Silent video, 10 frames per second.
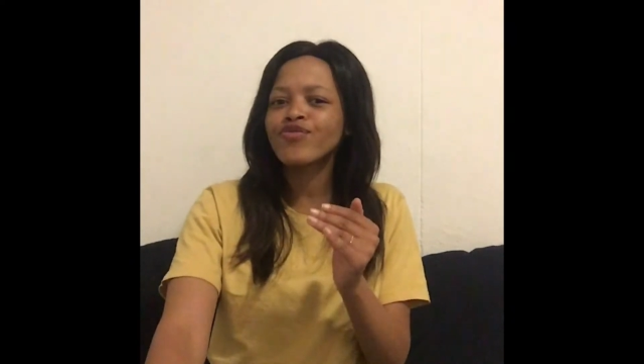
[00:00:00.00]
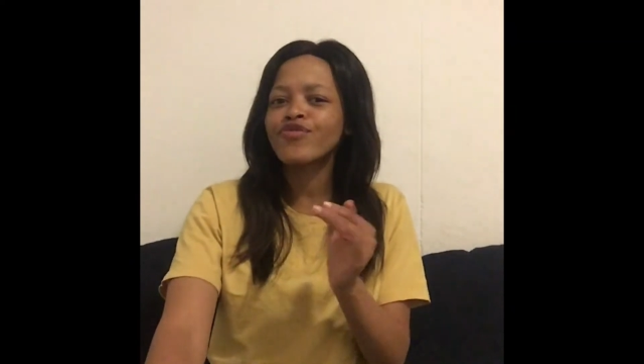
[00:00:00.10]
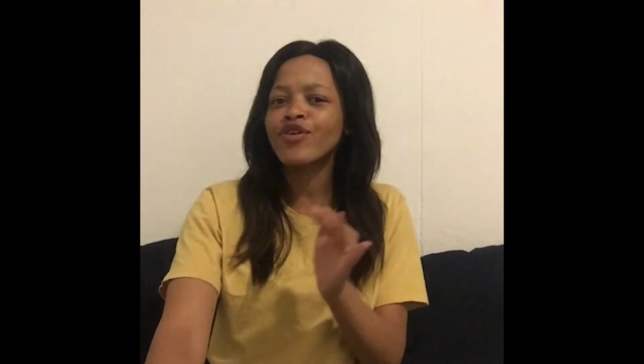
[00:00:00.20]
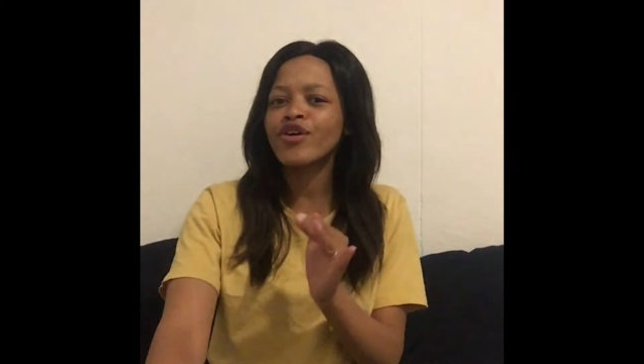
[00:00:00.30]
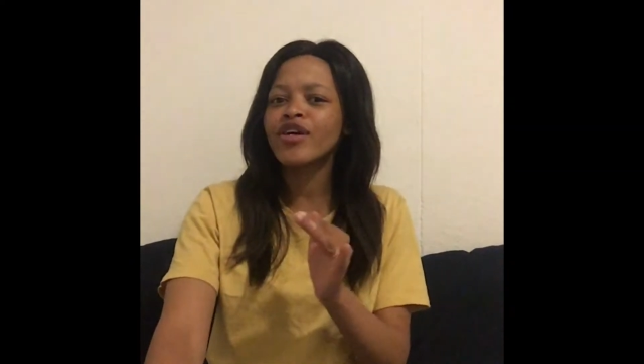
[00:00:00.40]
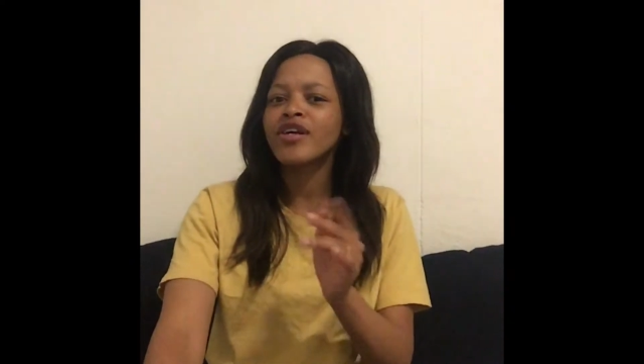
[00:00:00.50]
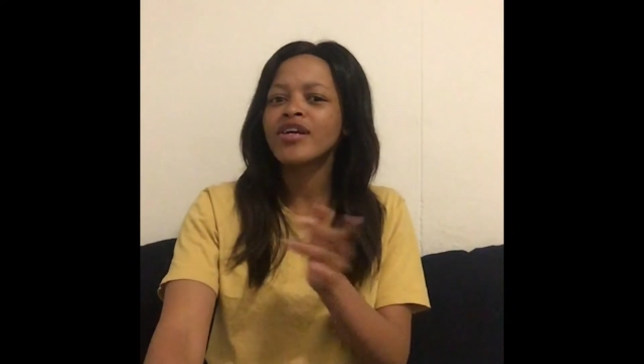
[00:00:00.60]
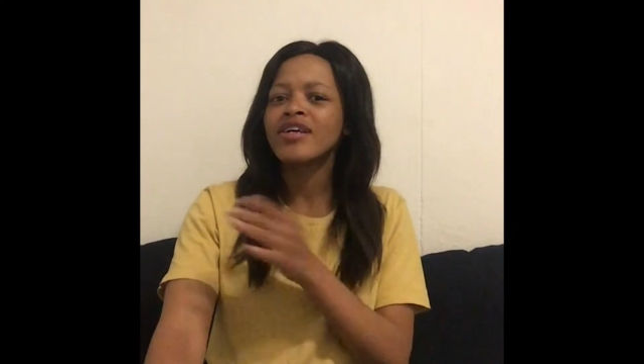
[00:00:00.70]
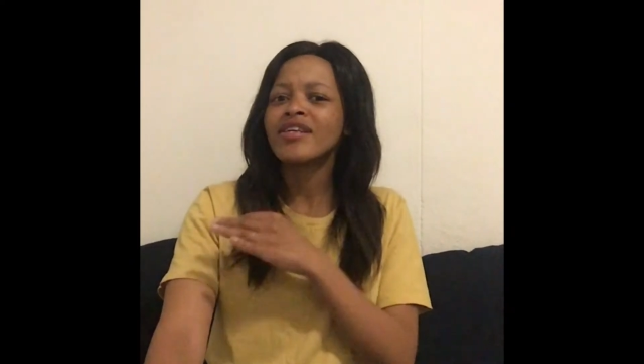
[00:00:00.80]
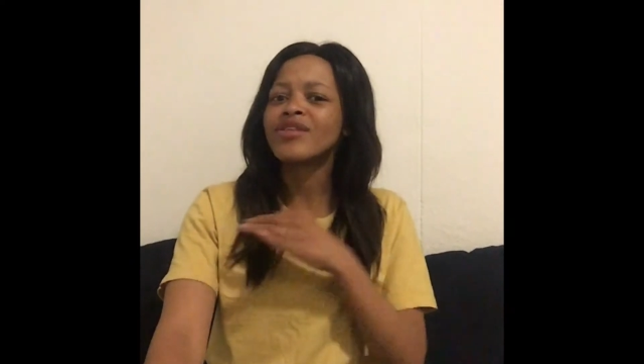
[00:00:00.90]
for
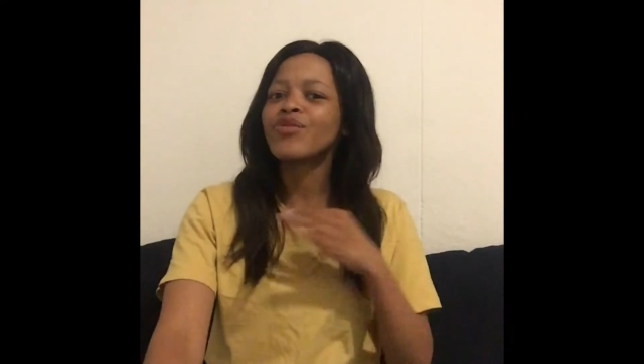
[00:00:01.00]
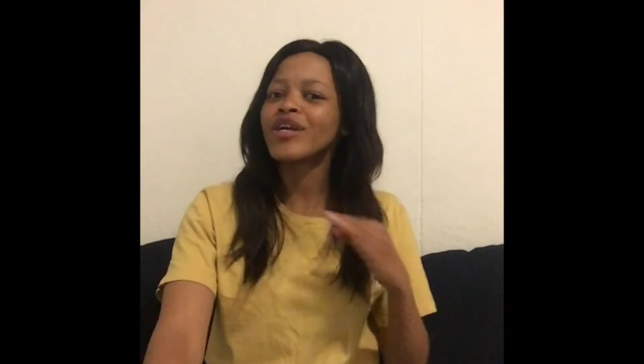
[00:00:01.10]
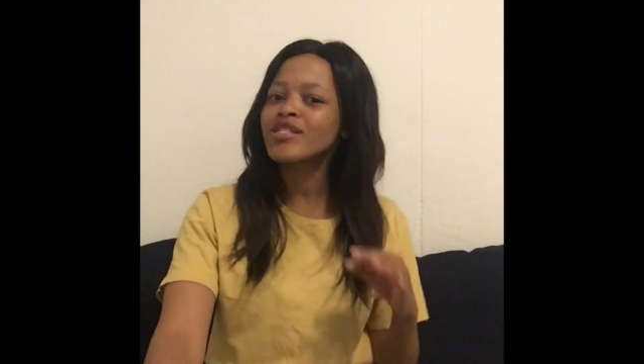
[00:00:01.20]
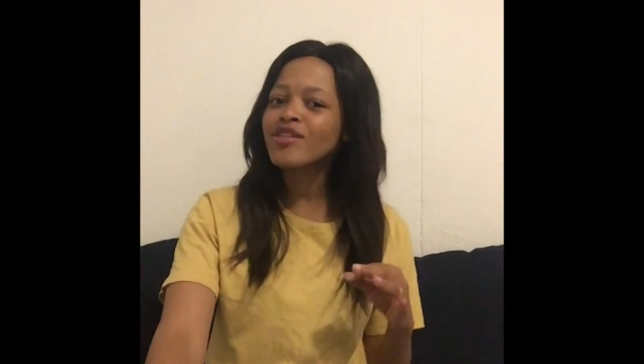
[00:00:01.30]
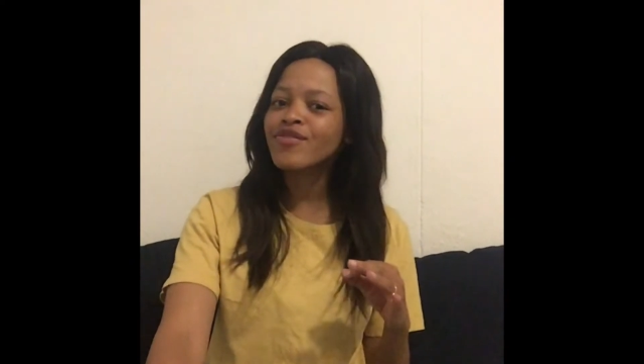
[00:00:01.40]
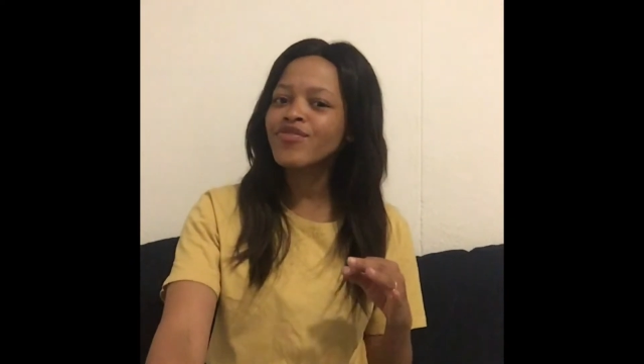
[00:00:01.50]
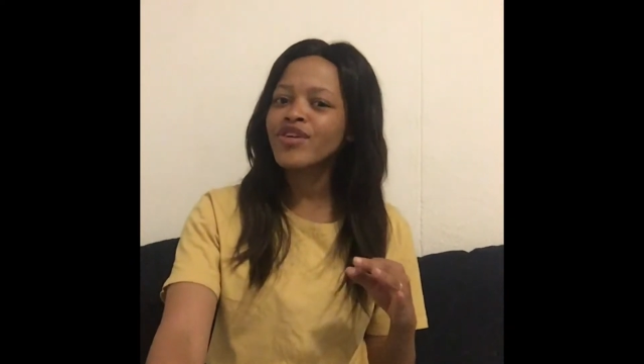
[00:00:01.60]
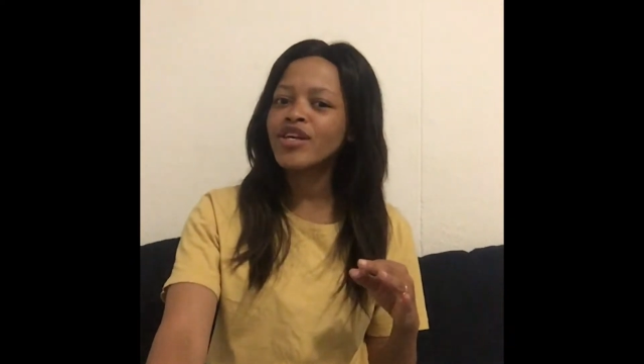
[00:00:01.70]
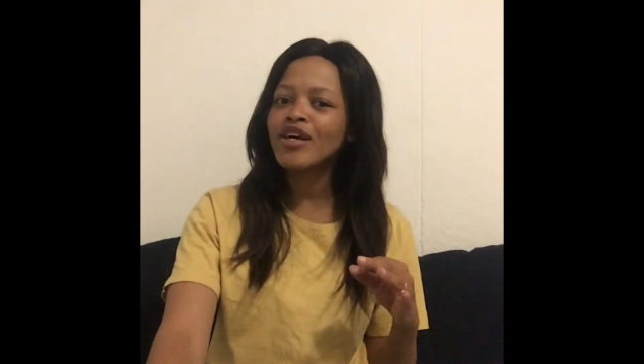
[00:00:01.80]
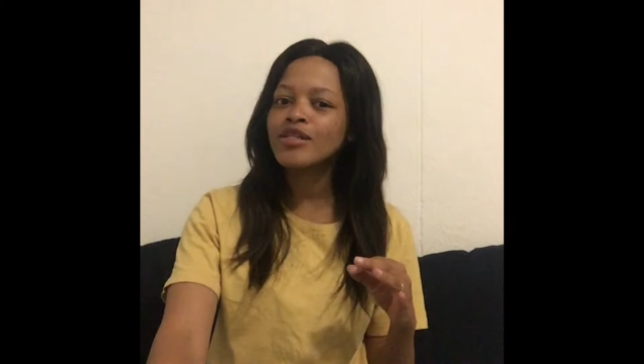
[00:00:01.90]
the rest of the
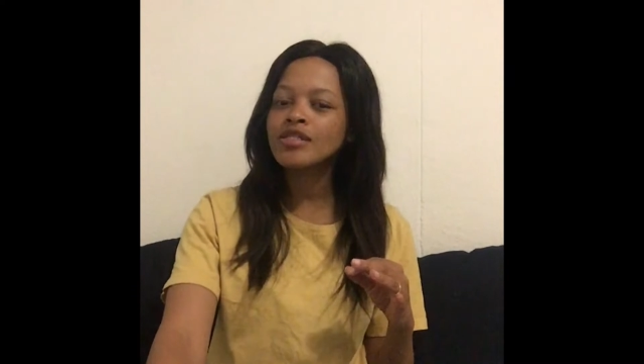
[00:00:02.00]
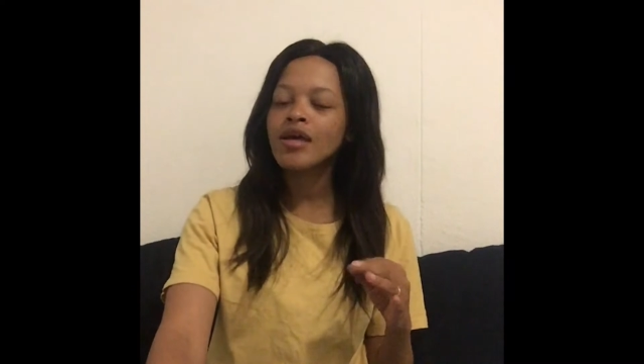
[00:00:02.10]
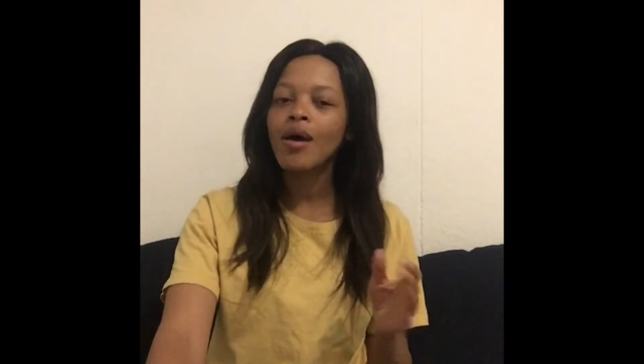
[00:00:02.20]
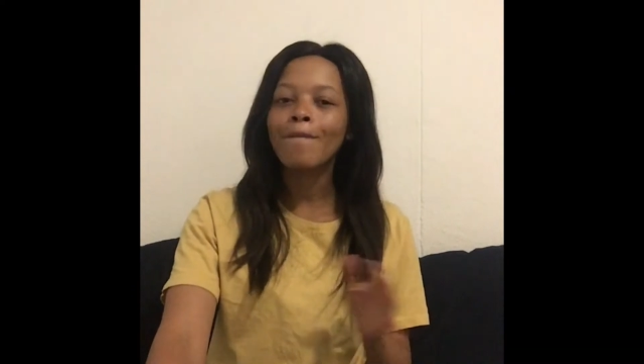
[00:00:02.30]
videos,